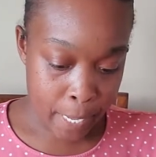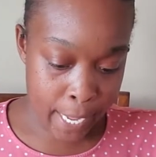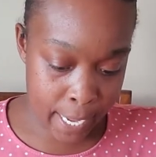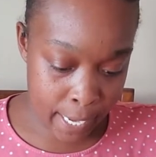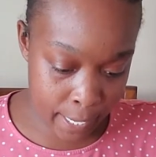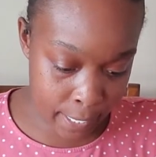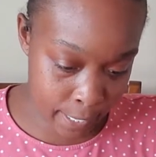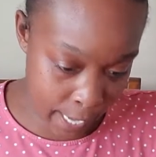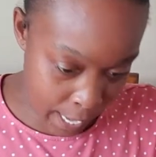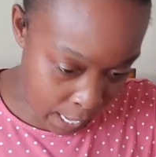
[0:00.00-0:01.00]

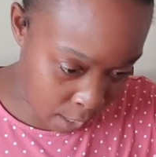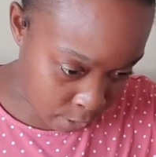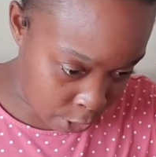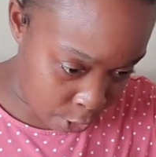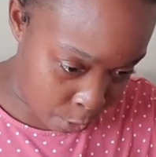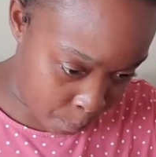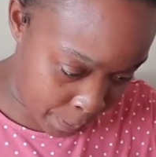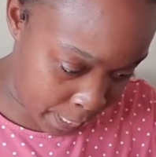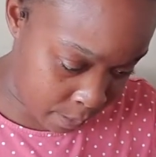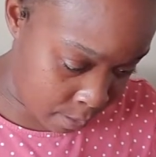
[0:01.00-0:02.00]
And I also
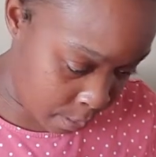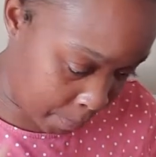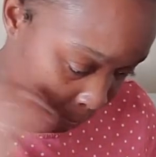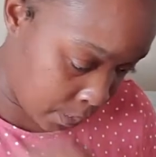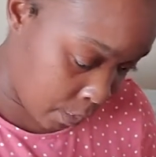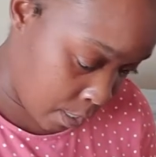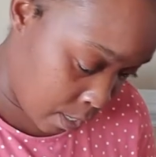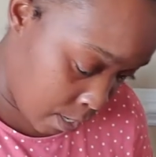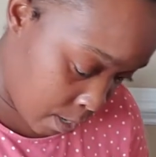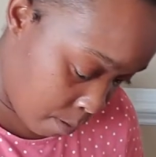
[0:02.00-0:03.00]
picked up
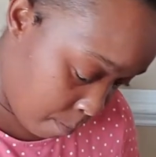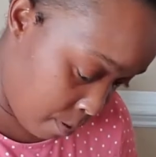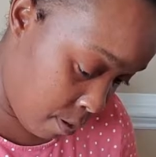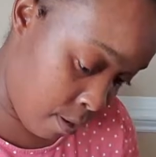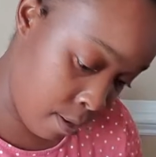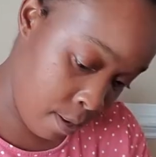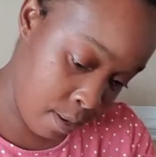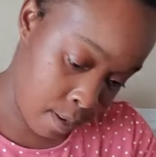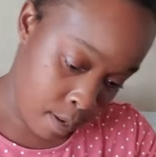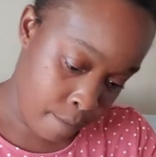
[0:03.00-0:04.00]
some
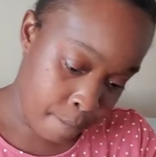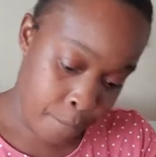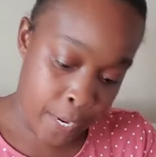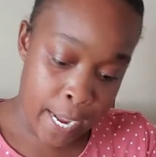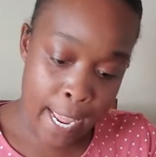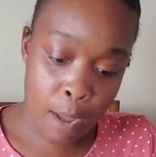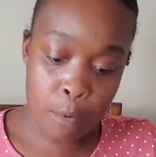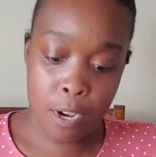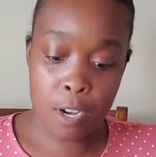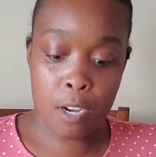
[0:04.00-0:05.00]

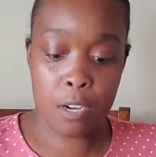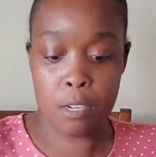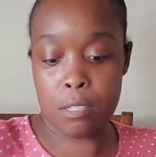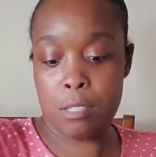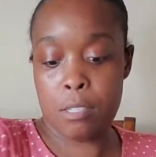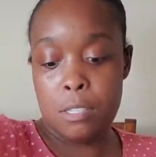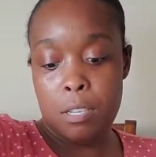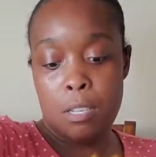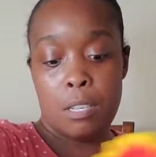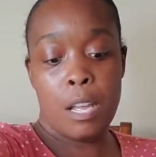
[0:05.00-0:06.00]
flowers.
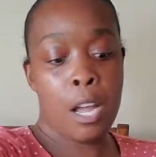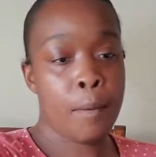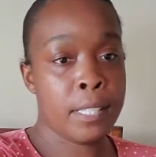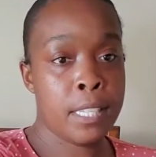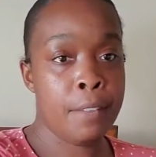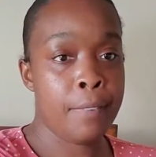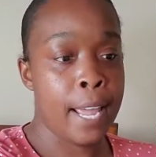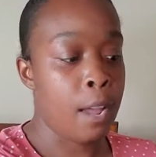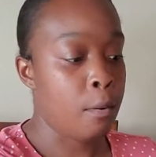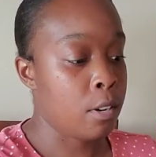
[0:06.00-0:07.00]
I always need
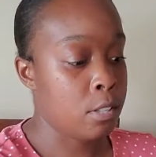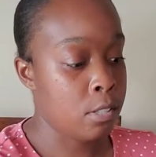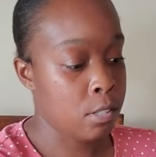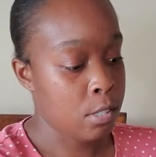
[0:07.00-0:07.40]
flowers.